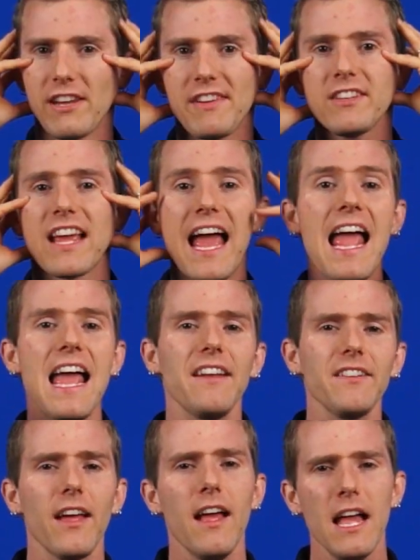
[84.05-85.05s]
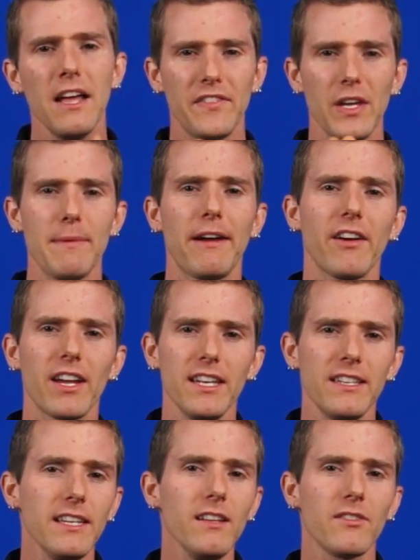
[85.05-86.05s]
savings, and the
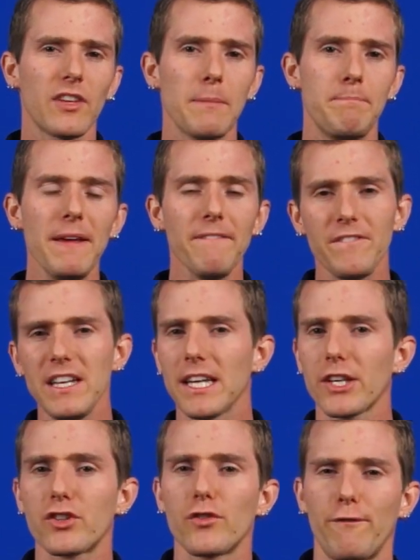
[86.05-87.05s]
American deal is a Bitfenix